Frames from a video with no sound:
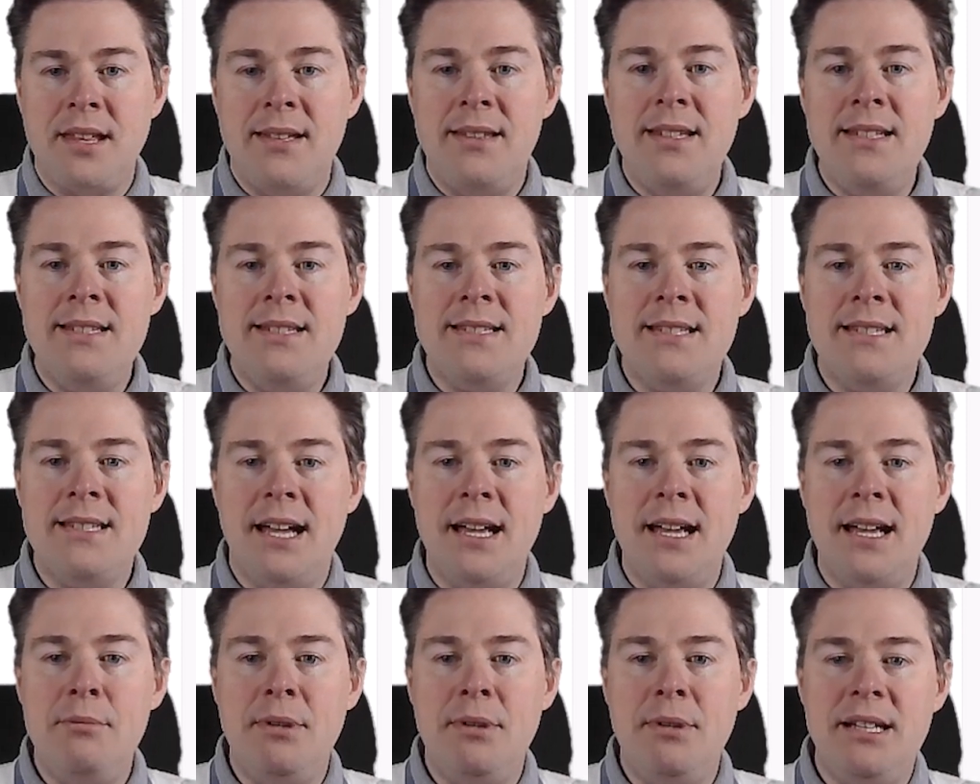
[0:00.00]
This
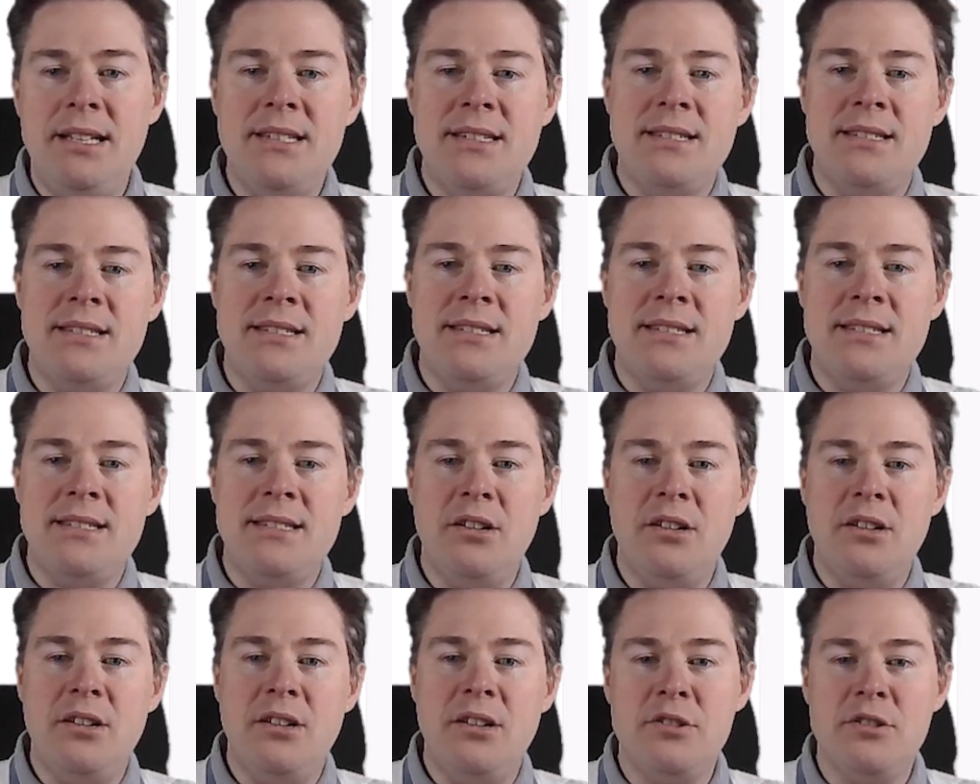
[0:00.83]
time, let's
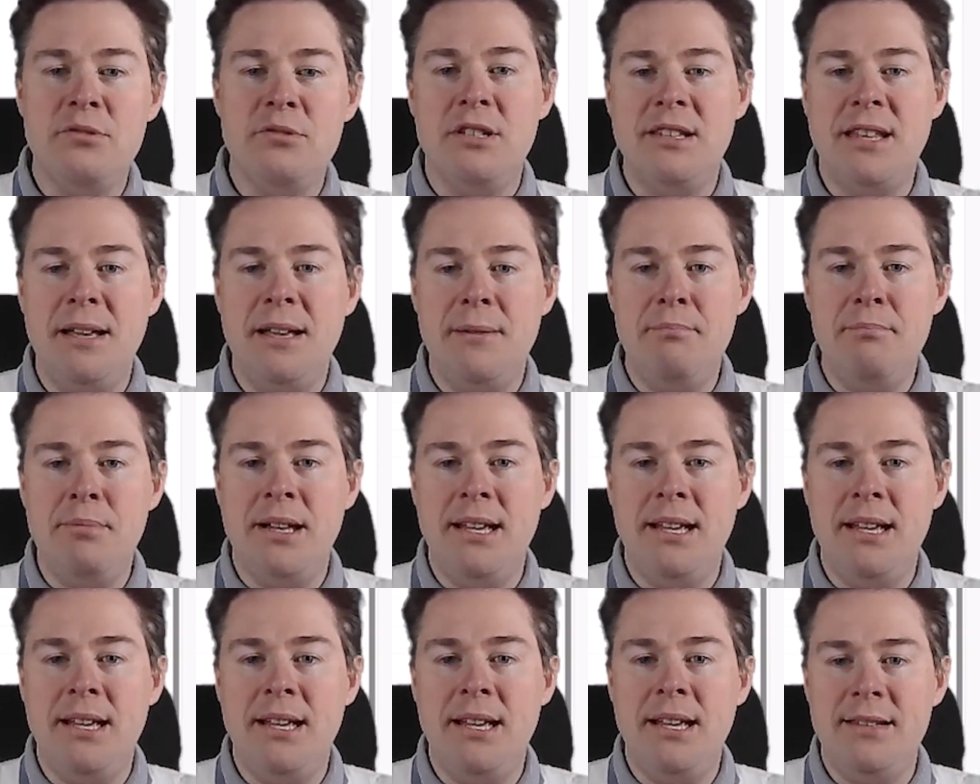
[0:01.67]
choose a
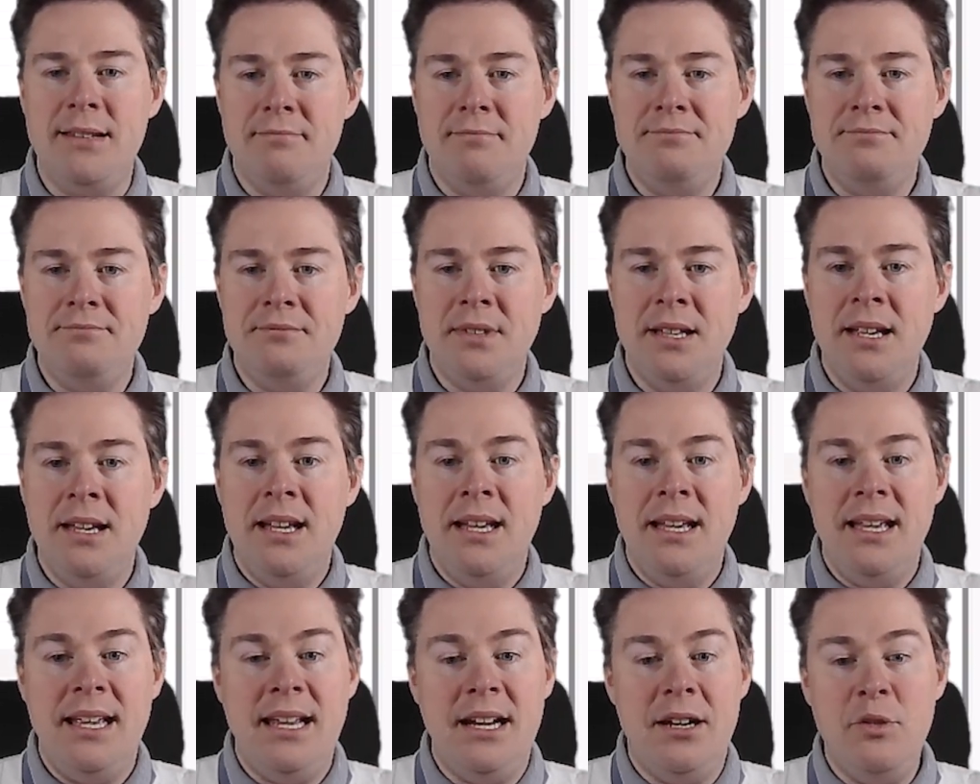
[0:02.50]
template.
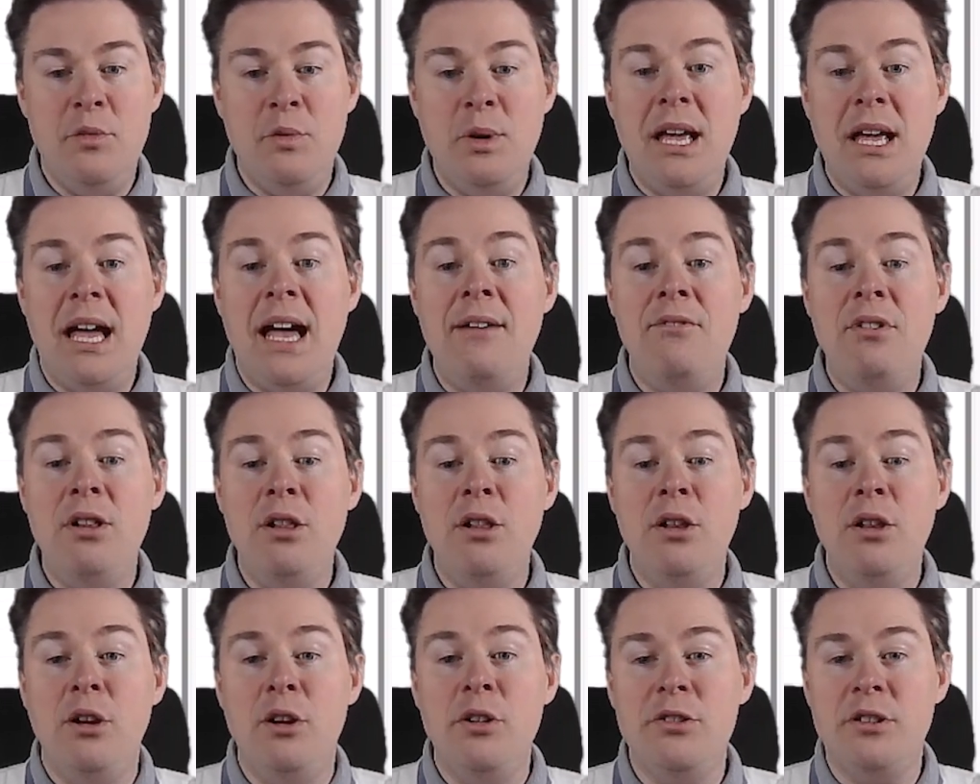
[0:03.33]
Here we have a
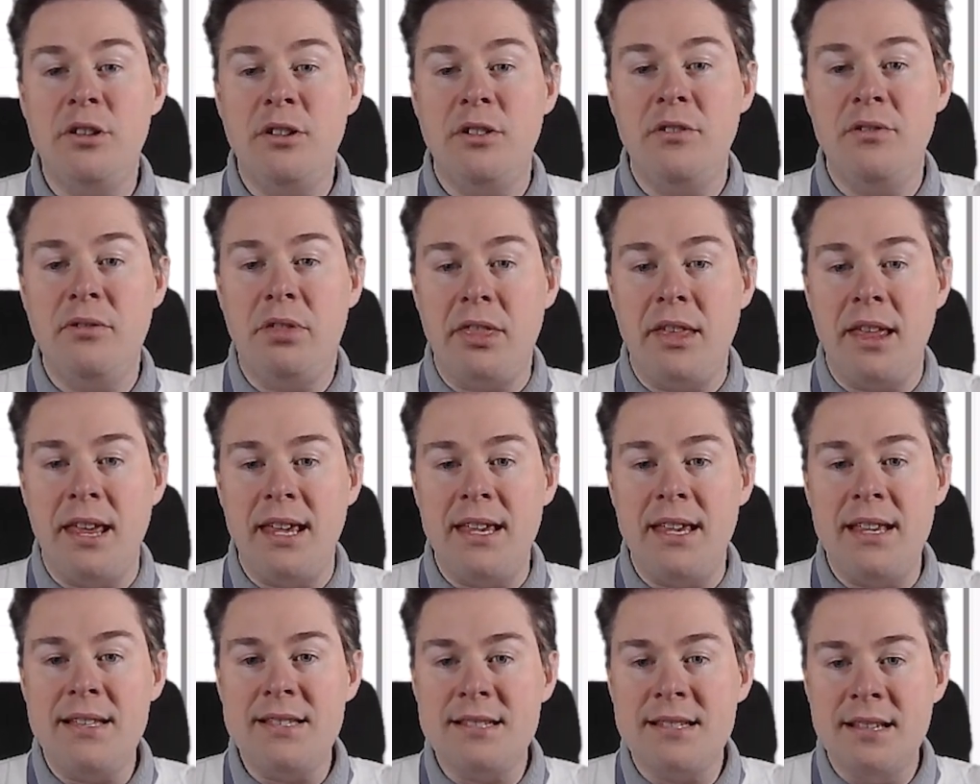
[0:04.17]
lot of
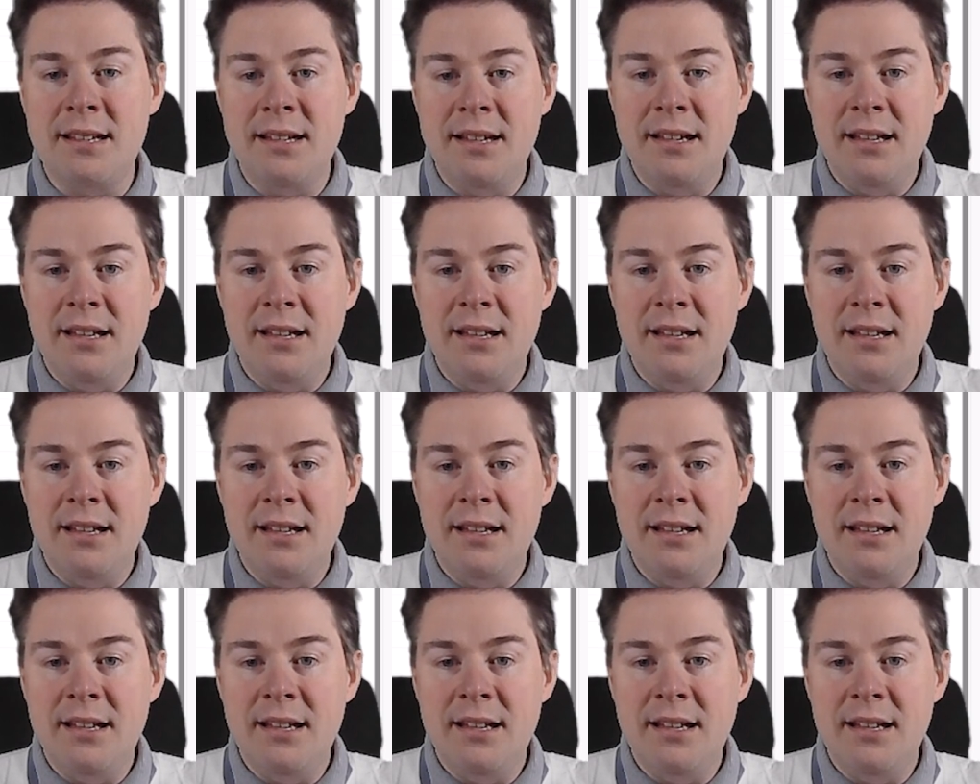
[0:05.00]
things.